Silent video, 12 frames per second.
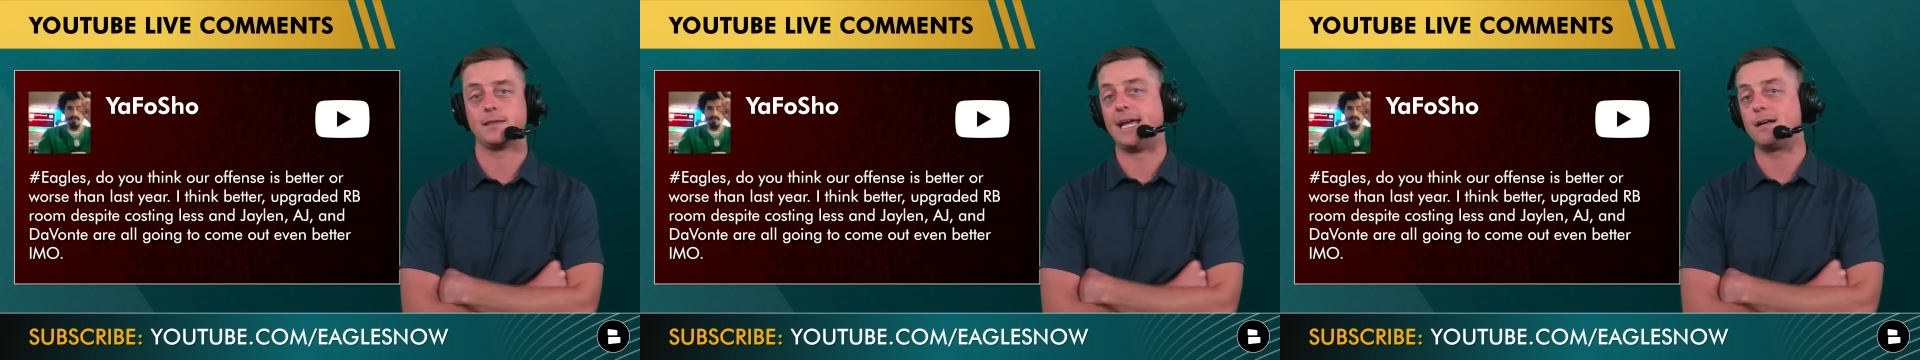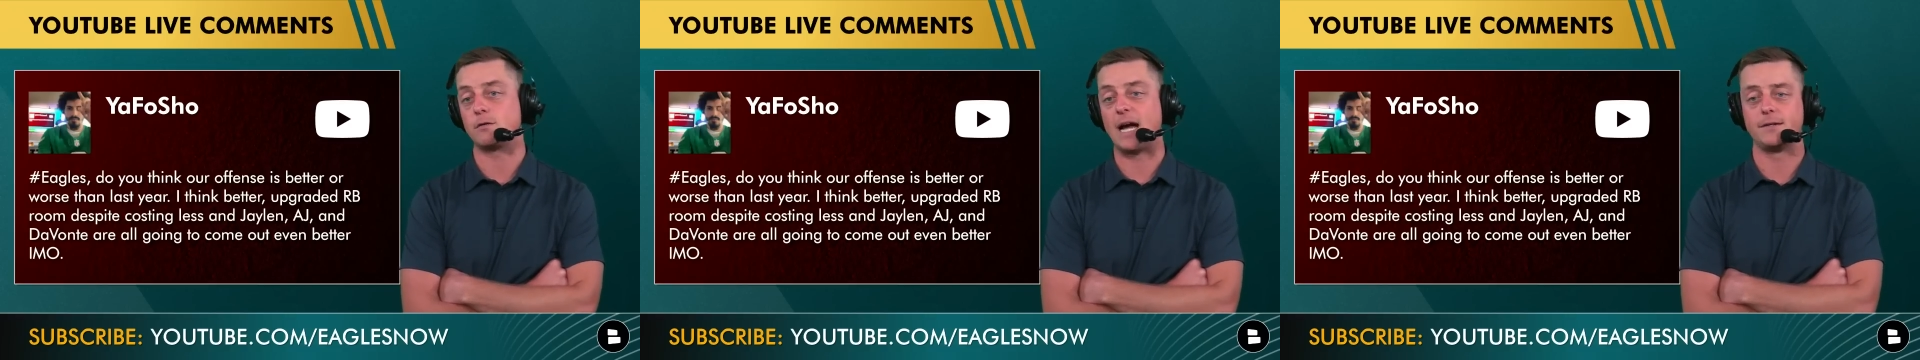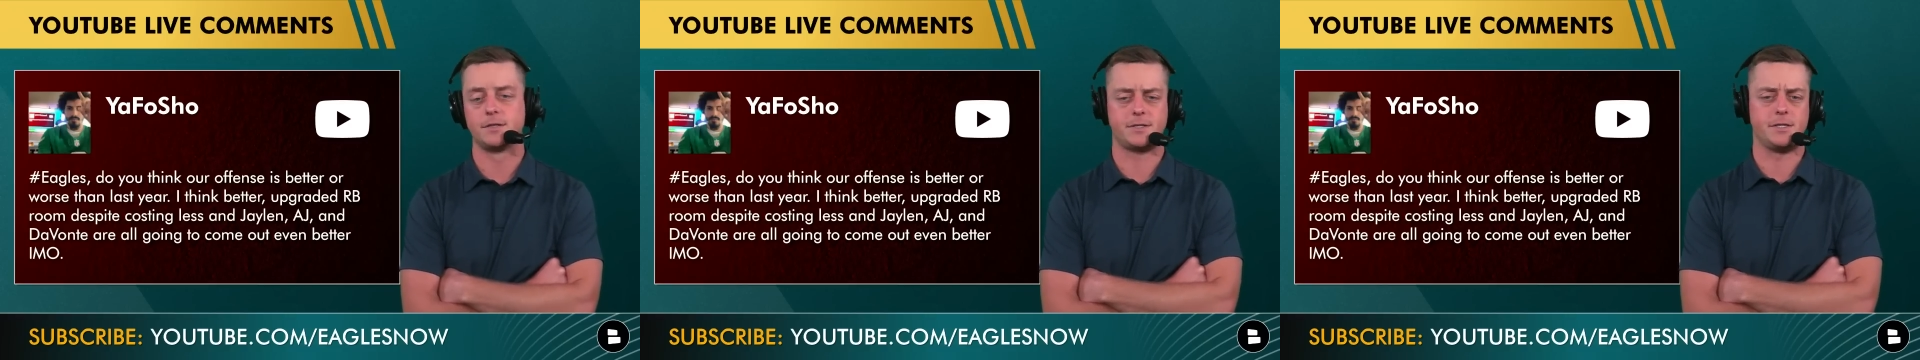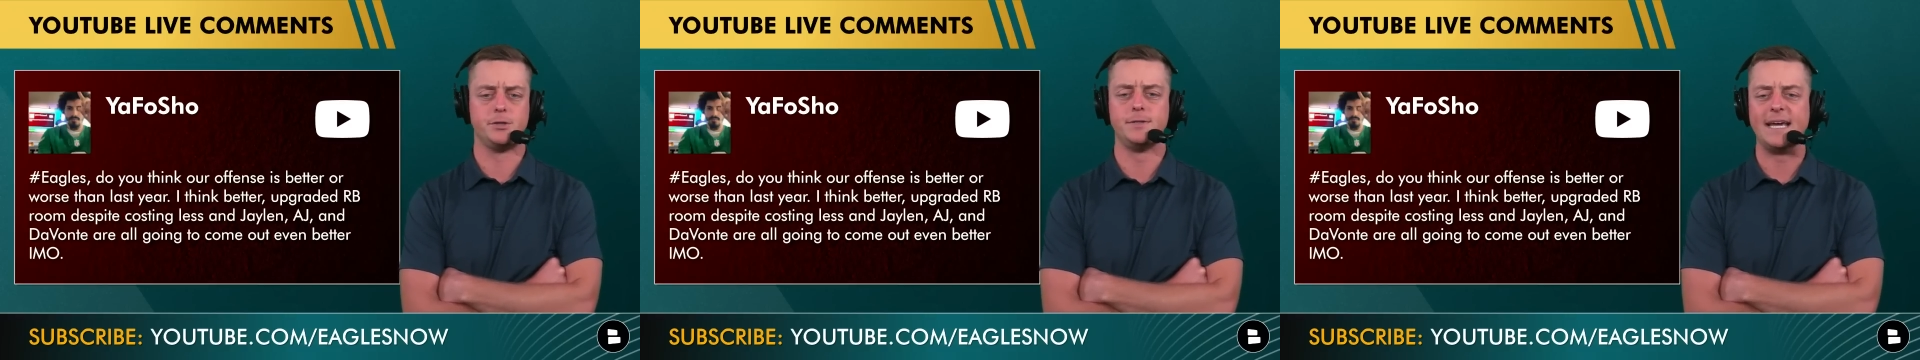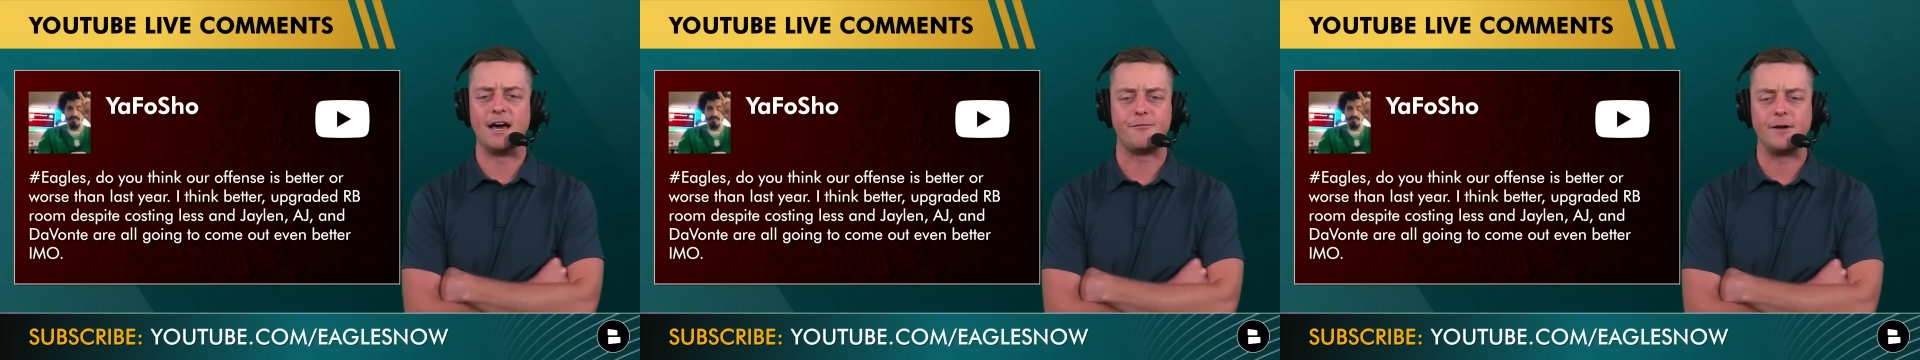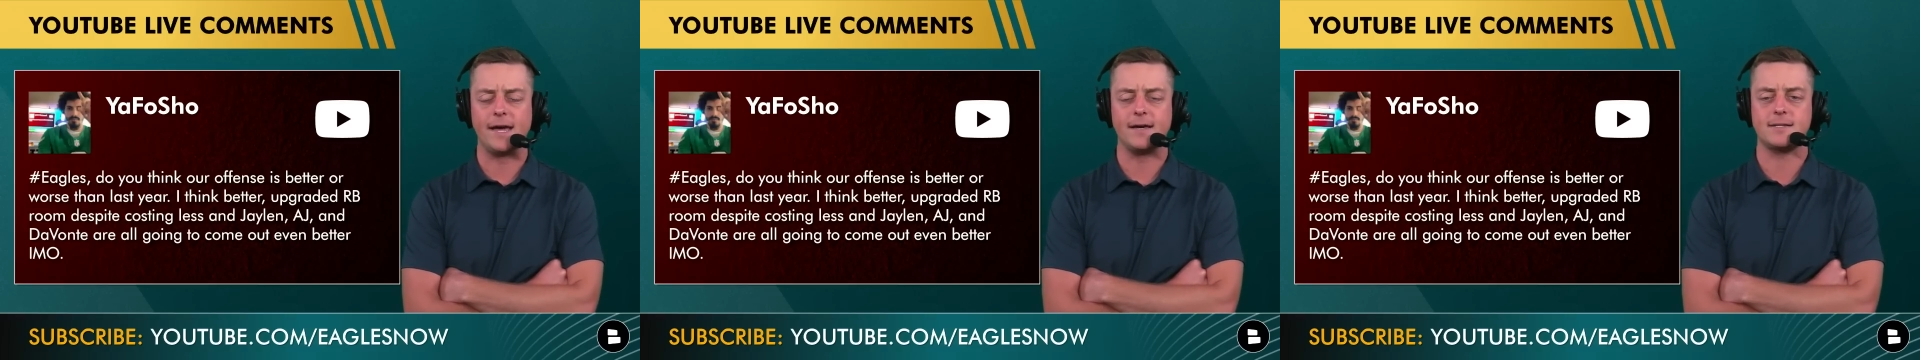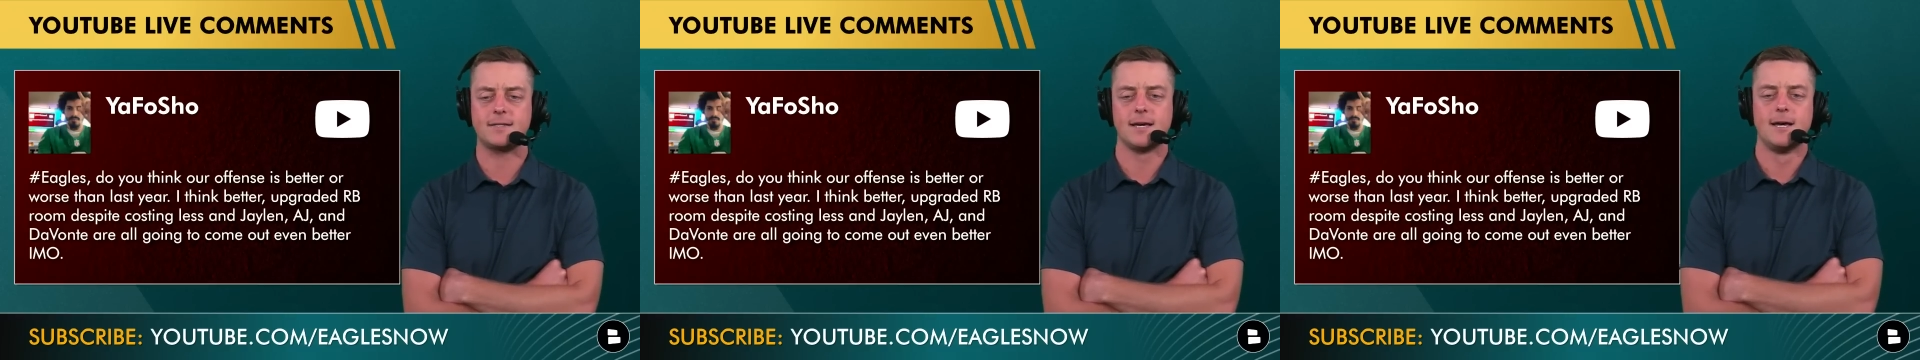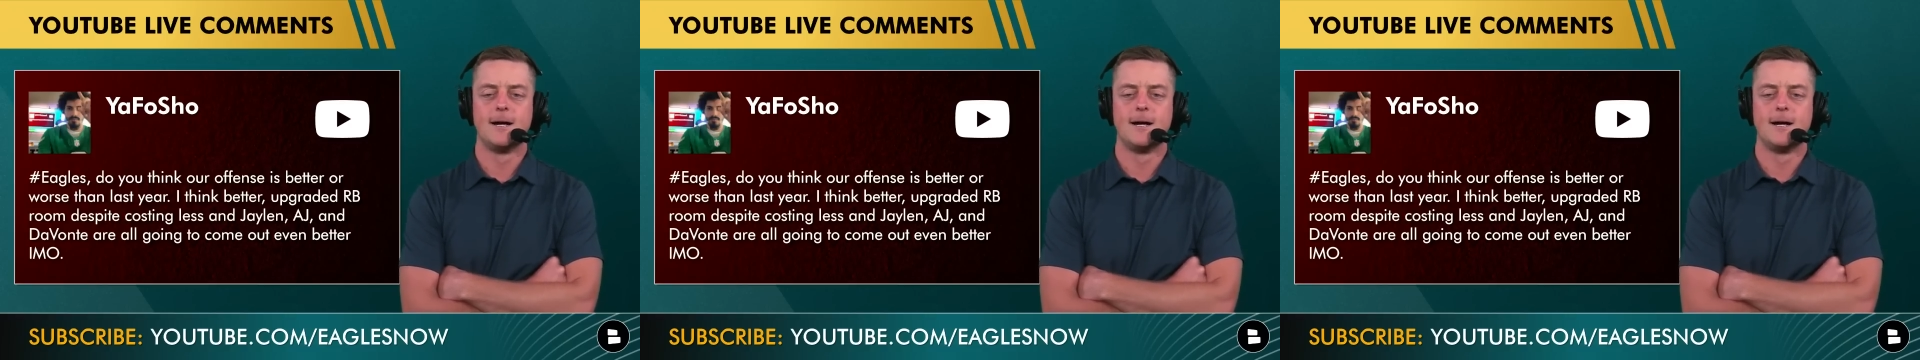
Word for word: late rounders, UDFAs.